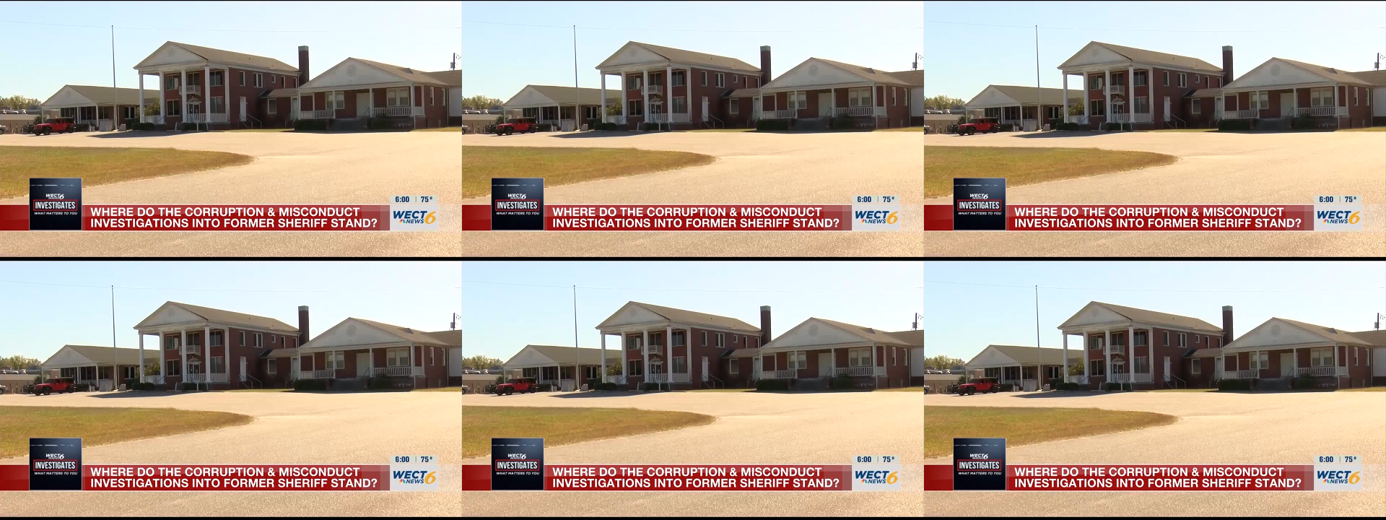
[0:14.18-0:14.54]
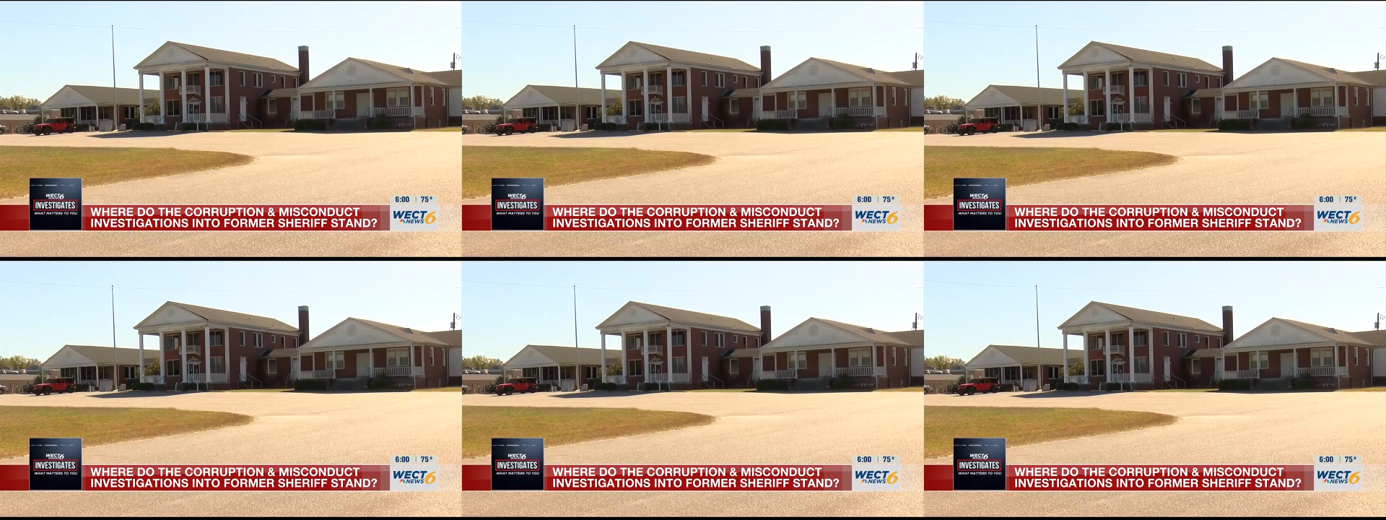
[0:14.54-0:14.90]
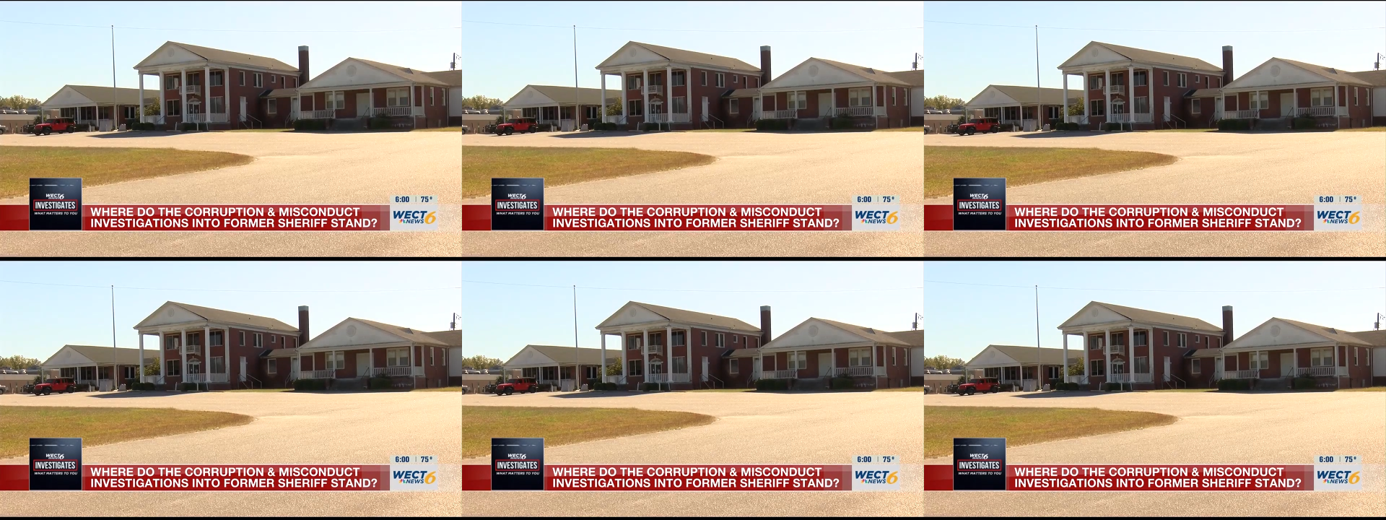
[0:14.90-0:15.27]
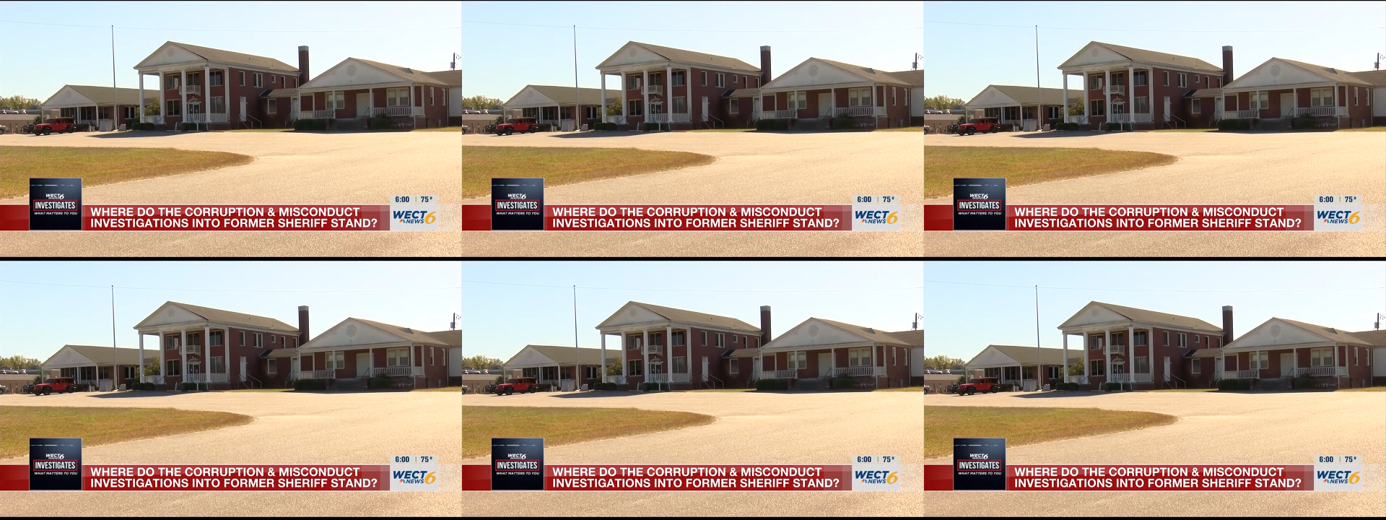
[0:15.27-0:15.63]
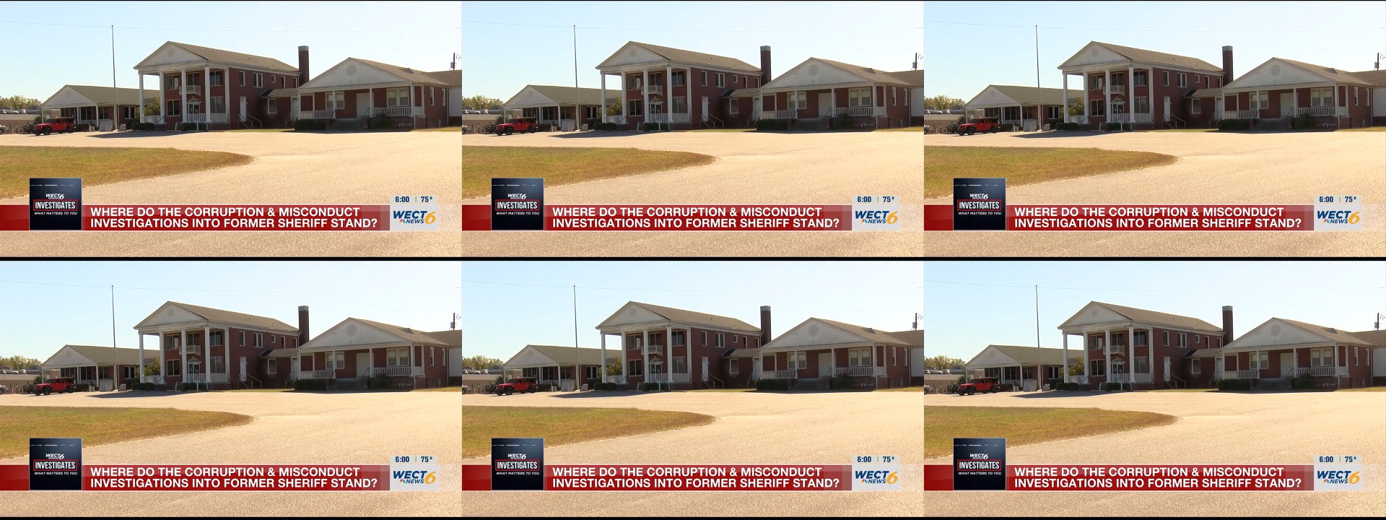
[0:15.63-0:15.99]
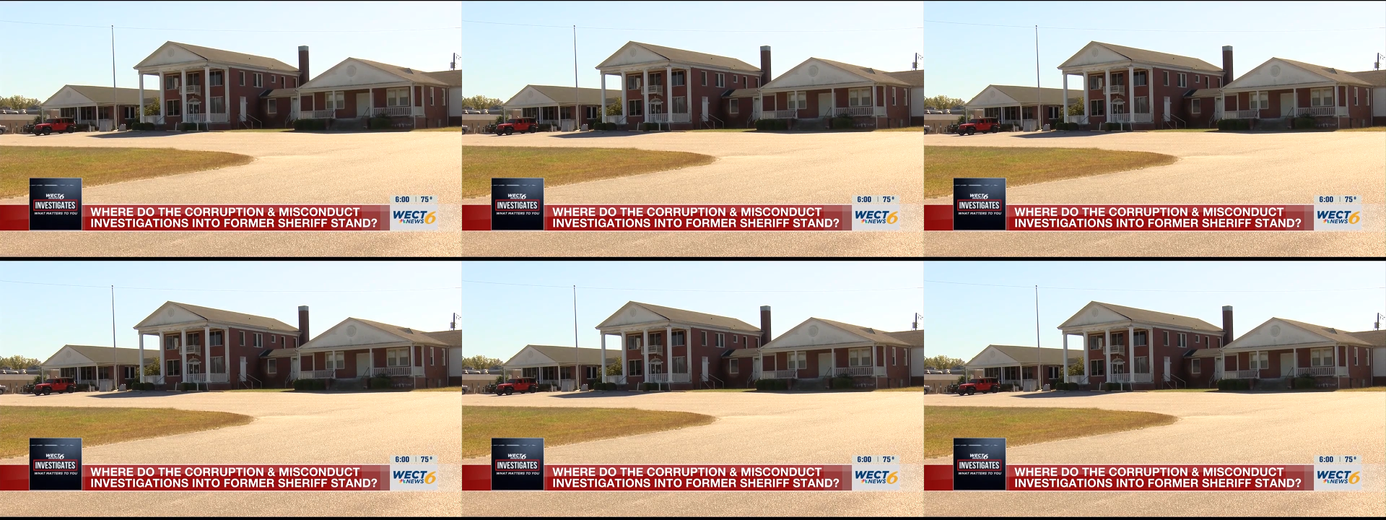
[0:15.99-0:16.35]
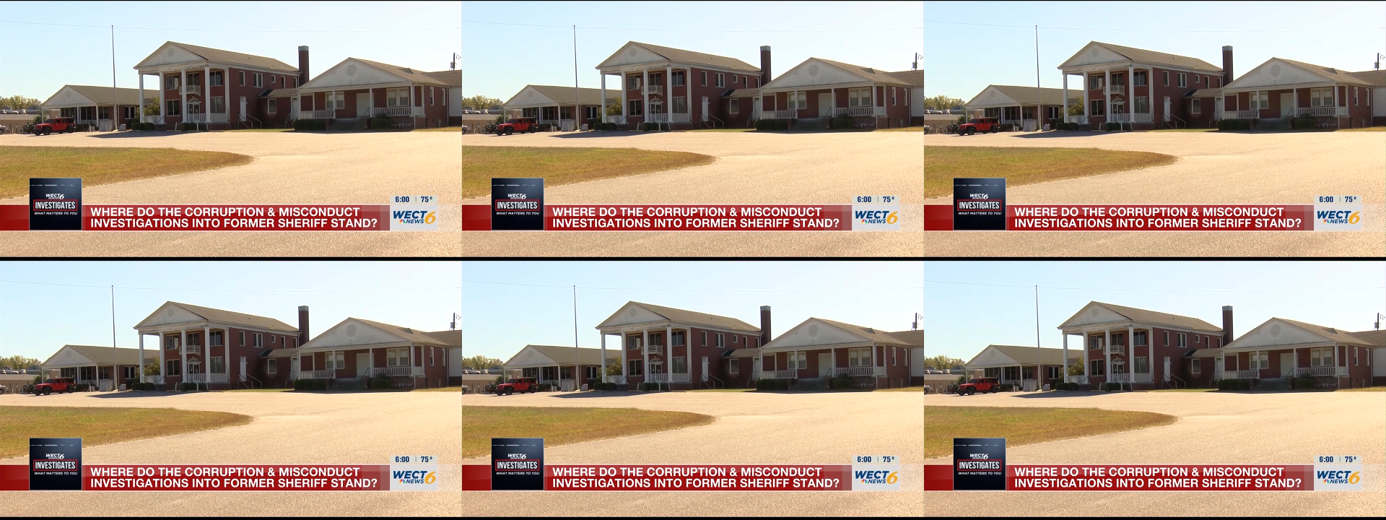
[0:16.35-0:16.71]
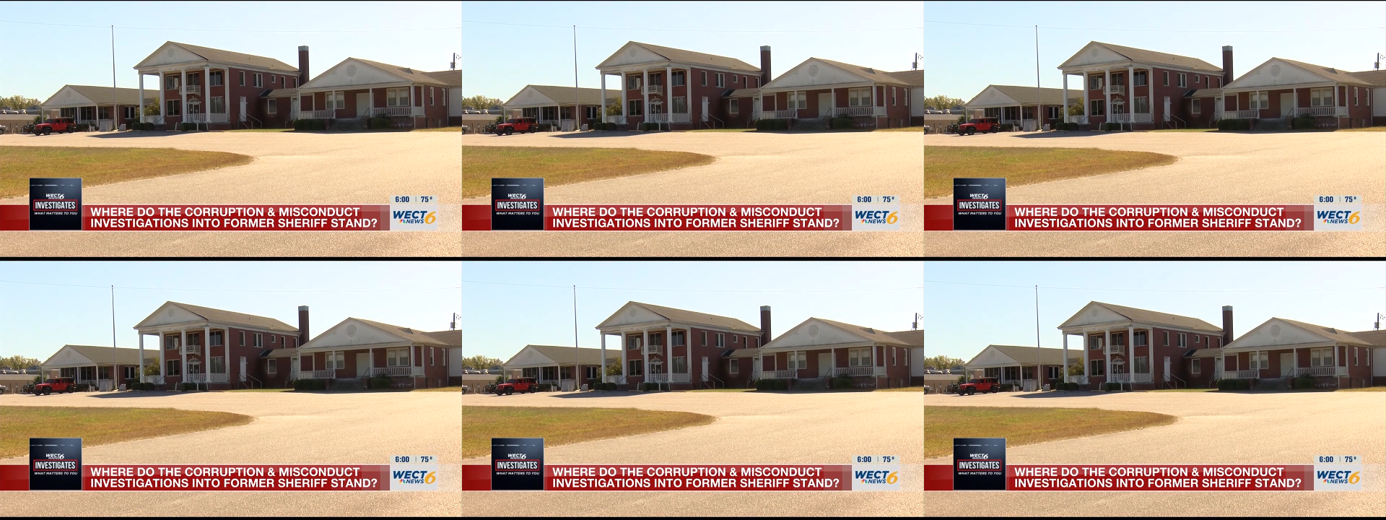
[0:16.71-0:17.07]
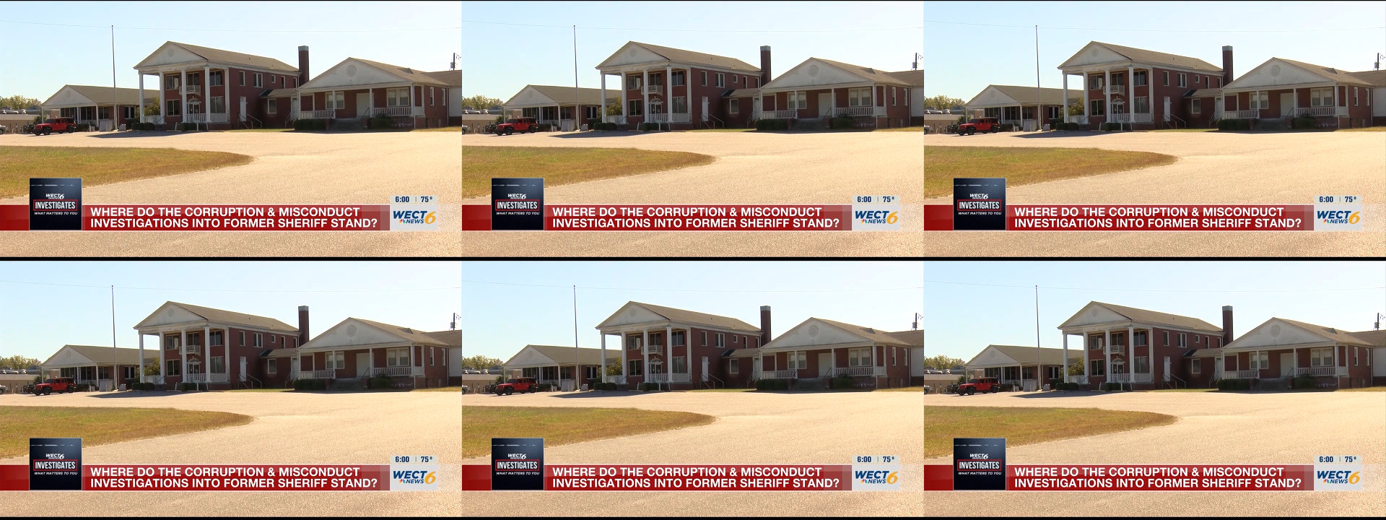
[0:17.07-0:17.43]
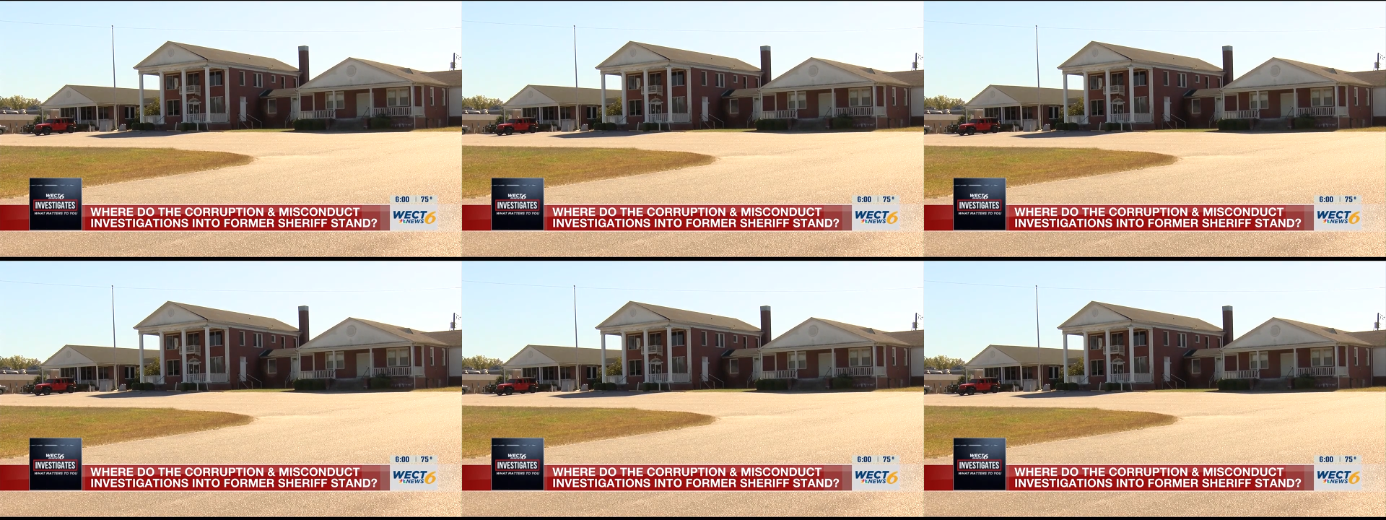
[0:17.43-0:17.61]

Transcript: Nobody's mouth can be seen.